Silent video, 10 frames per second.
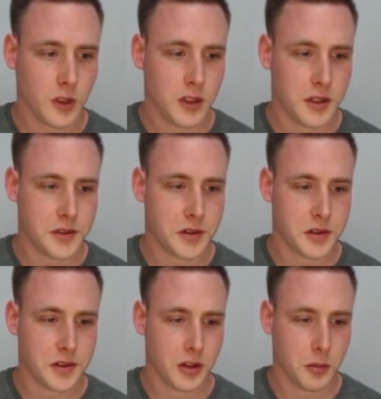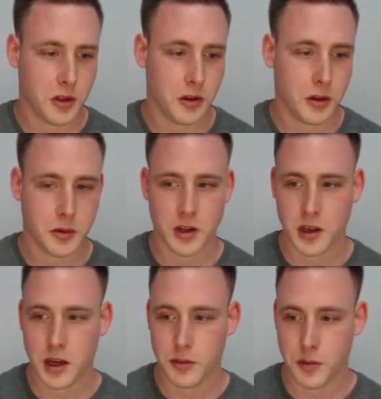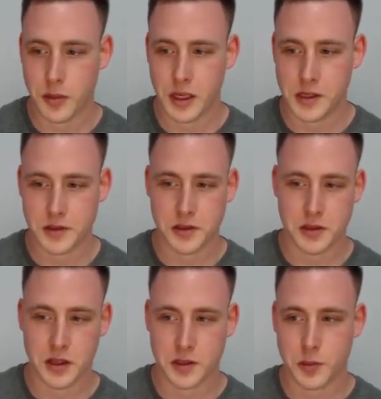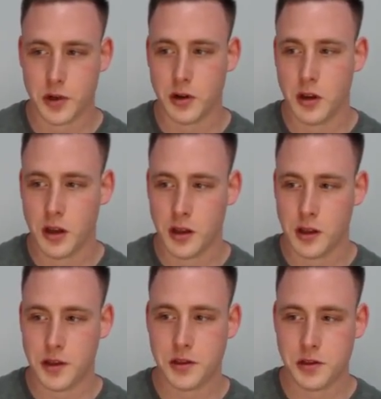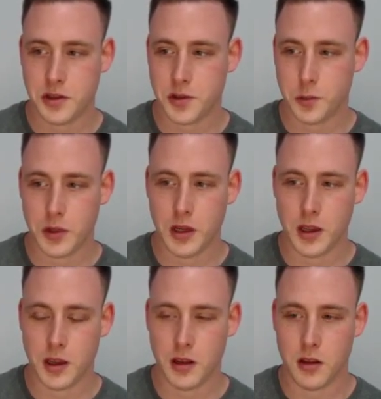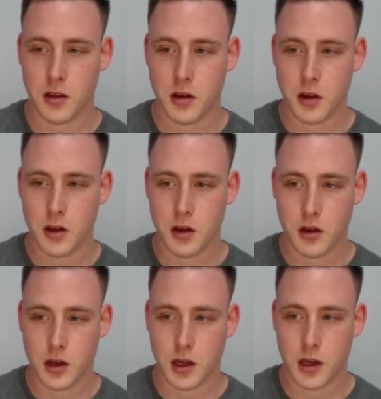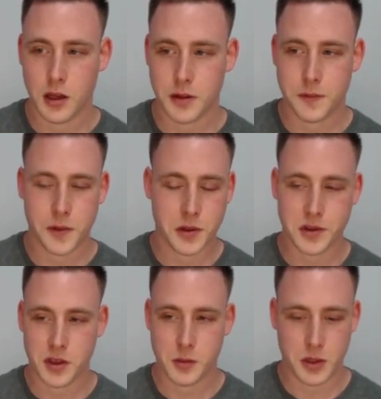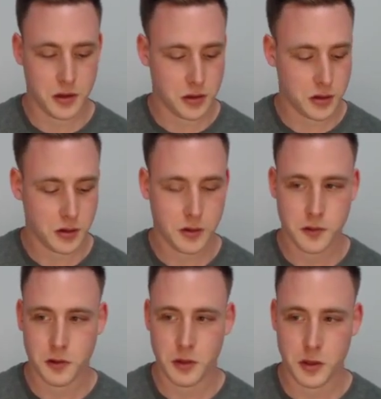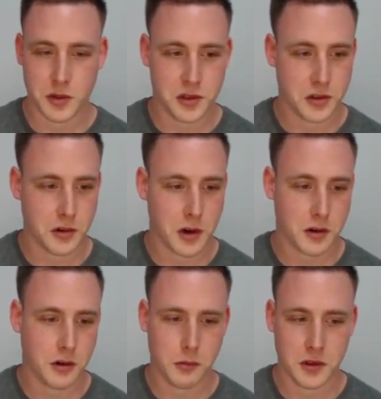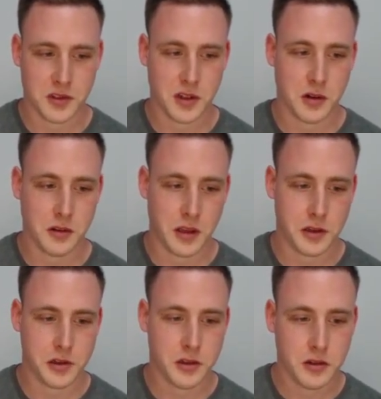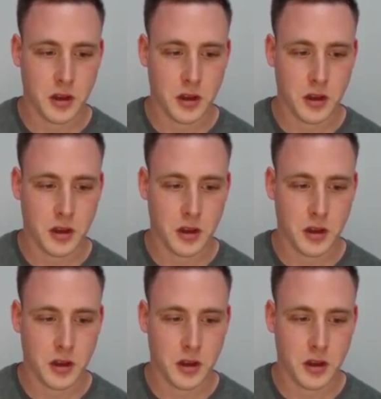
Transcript: insert a cell below, and I'm going to copy and paste this next part. This is just reading in uh, the first image from the images directory with its annotation